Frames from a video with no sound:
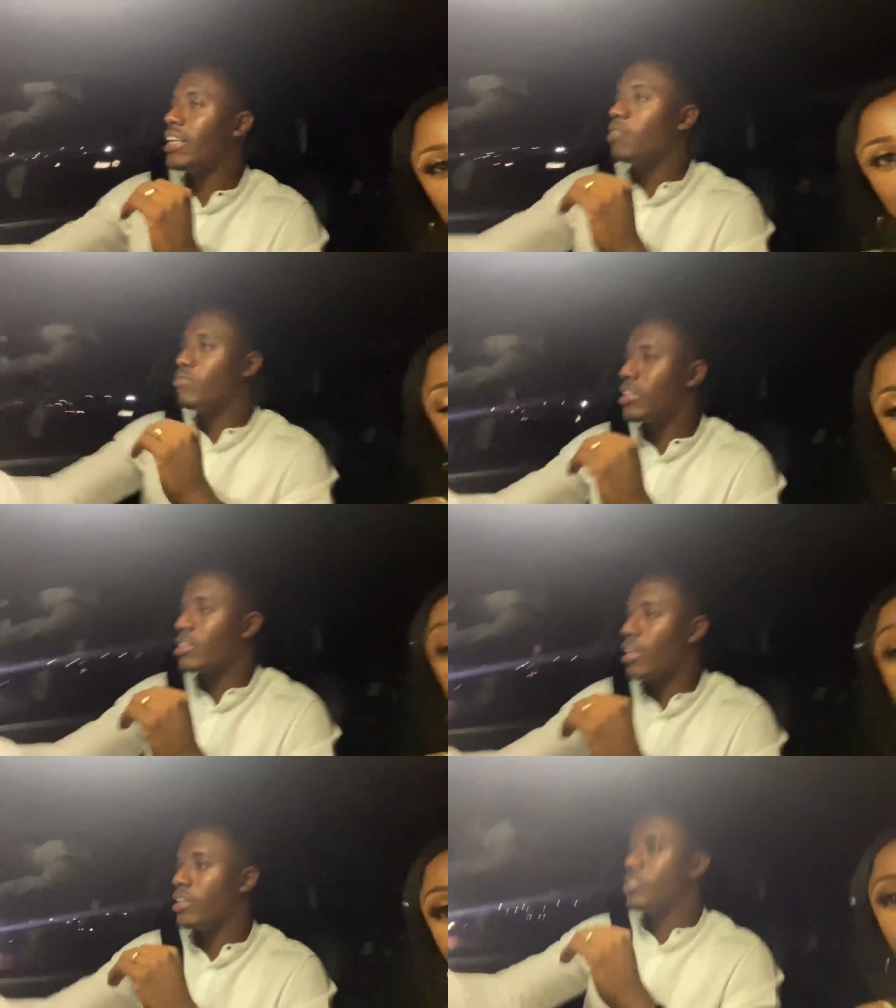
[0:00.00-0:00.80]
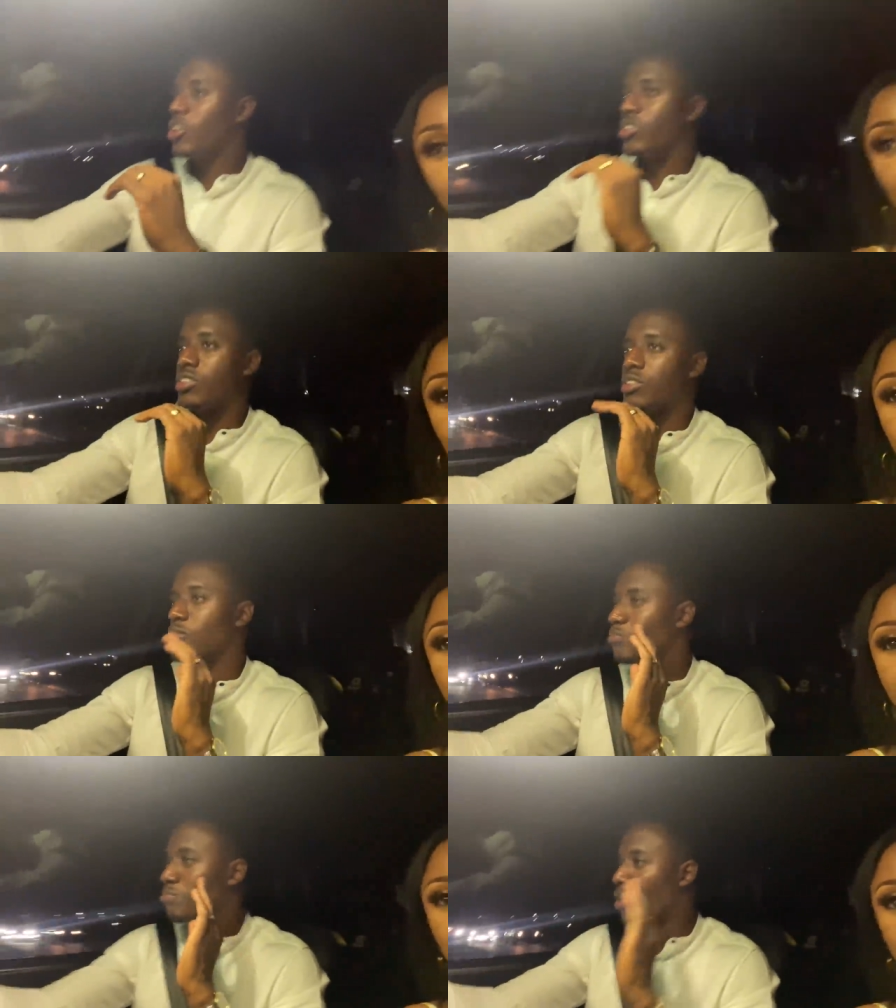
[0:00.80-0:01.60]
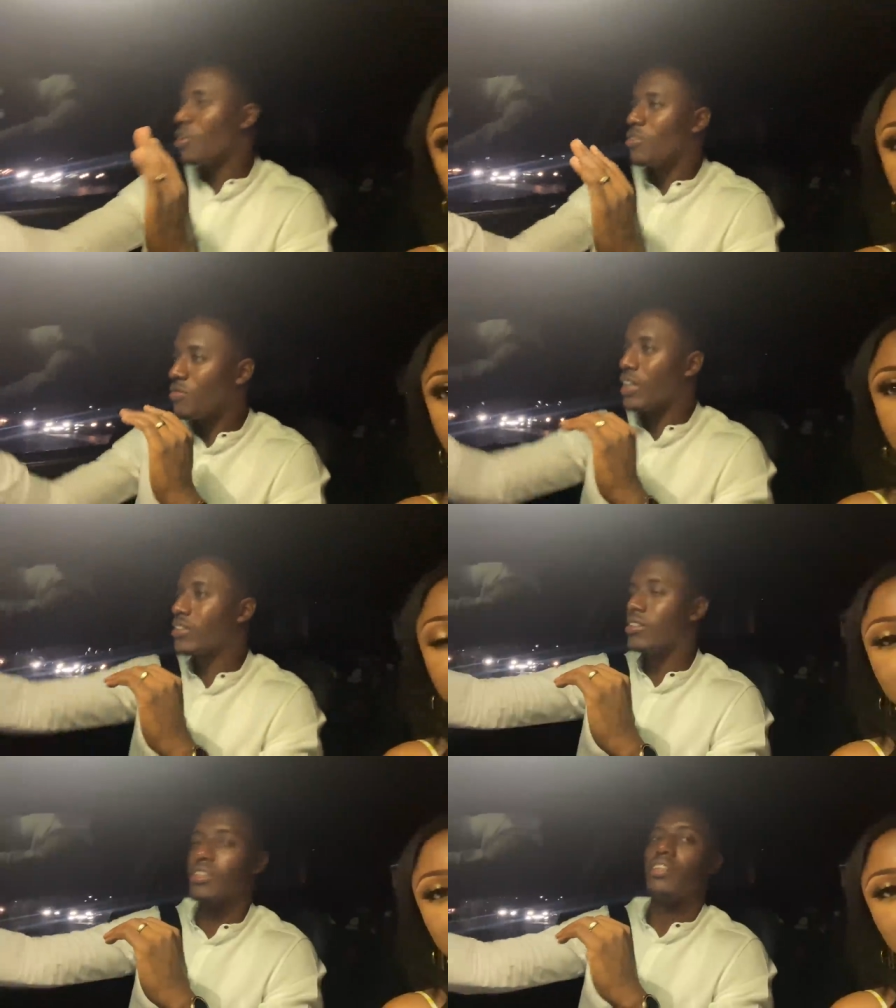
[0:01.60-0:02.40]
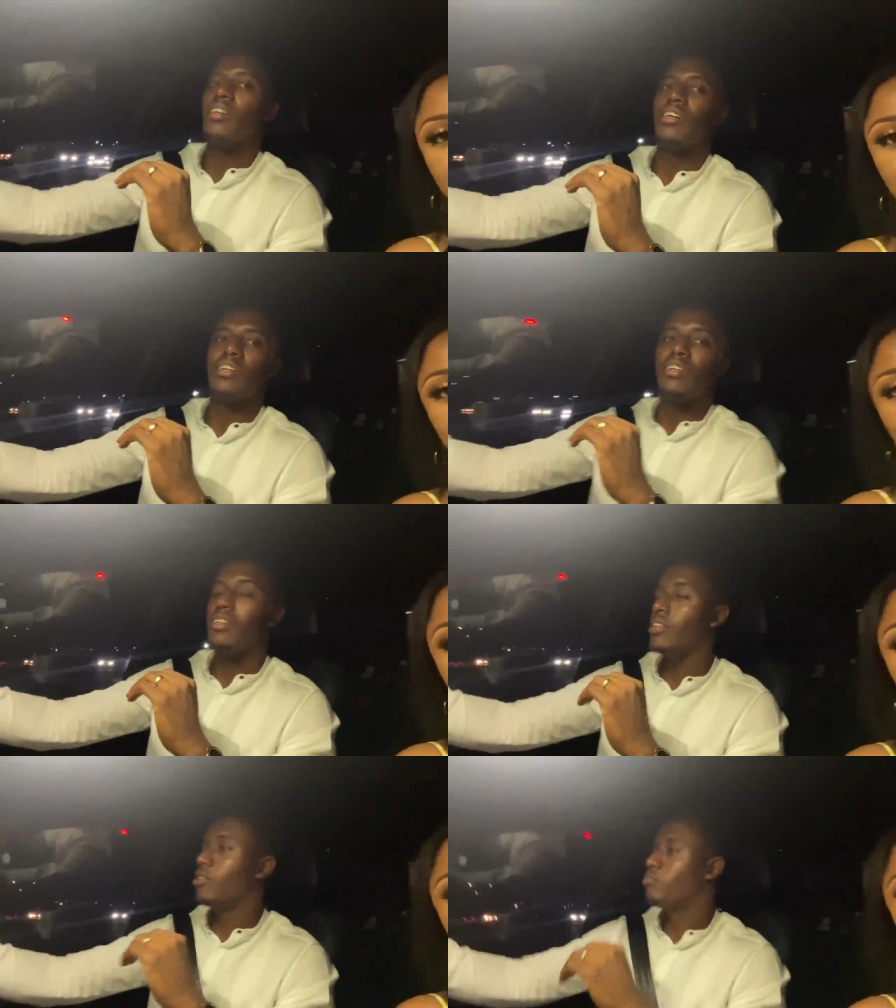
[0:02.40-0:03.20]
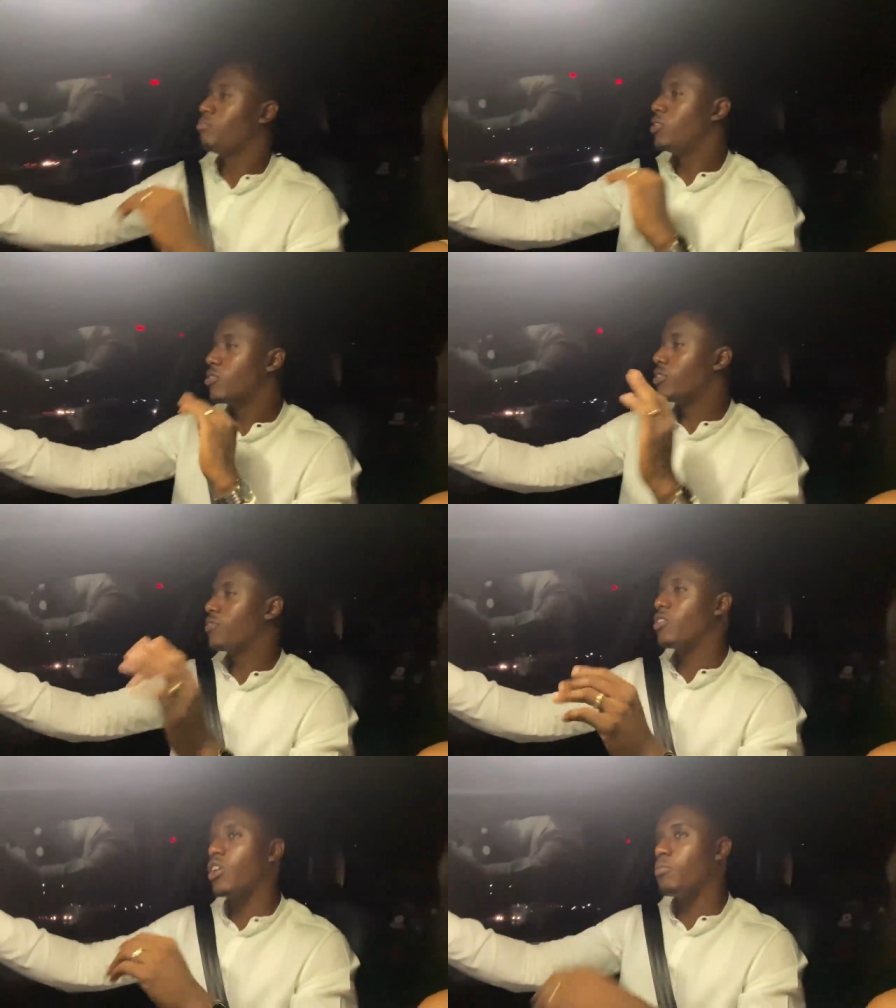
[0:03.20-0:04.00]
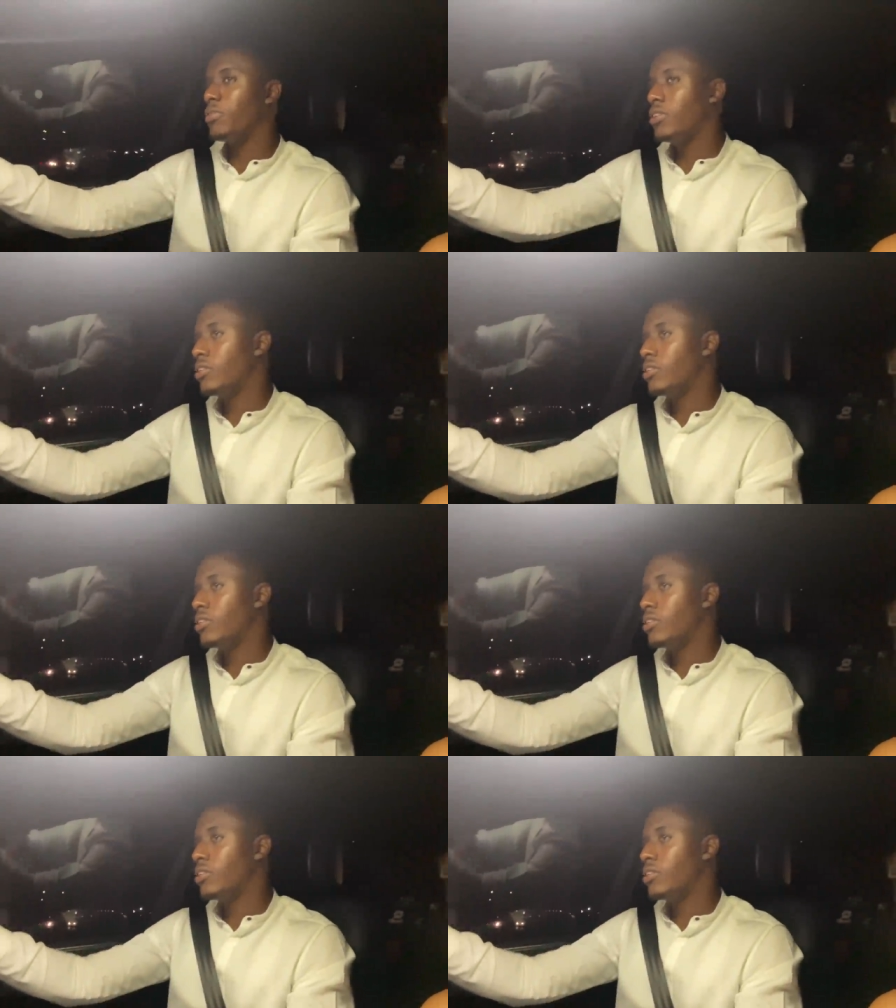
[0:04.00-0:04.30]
them things. They're just oh, perfect. Mm -hmm. You know, beautiful couple